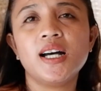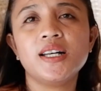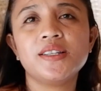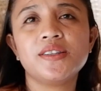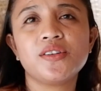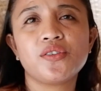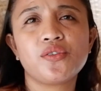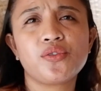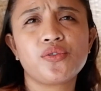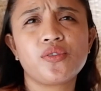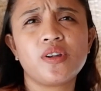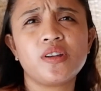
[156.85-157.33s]

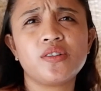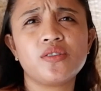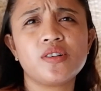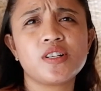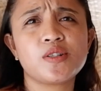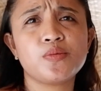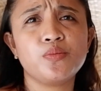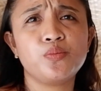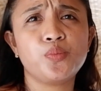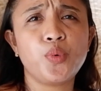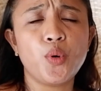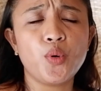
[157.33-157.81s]
their threader
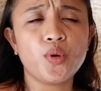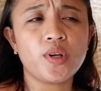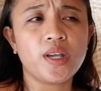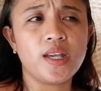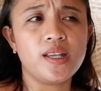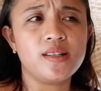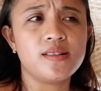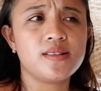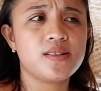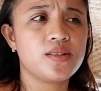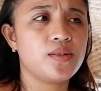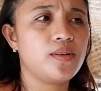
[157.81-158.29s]
is
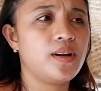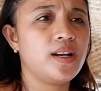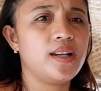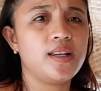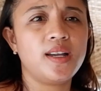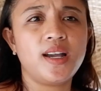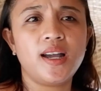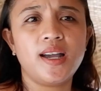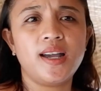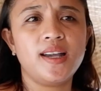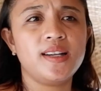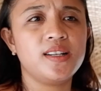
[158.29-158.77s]
broken, so I
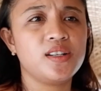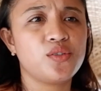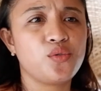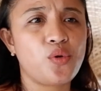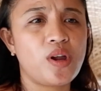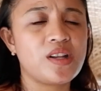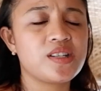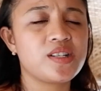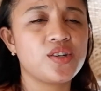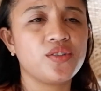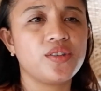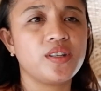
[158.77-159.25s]

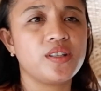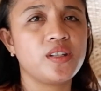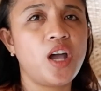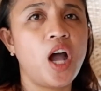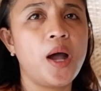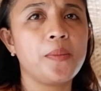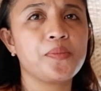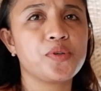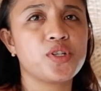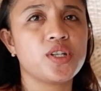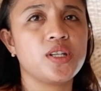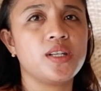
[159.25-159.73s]
crashed out that
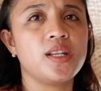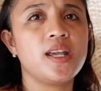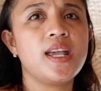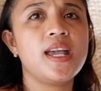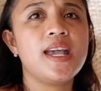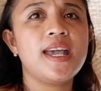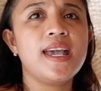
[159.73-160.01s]
option.